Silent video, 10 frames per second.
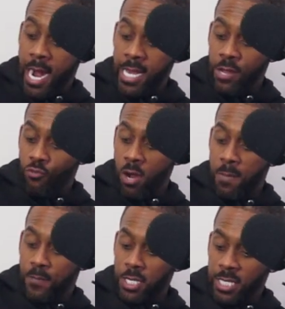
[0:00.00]
And he
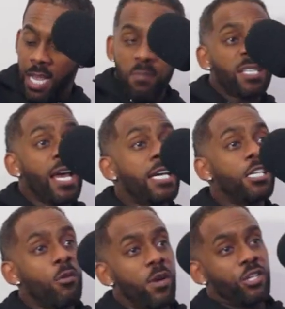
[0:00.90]
just gave me his head.
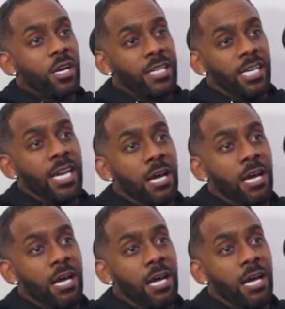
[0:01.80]
You know when they tried to take it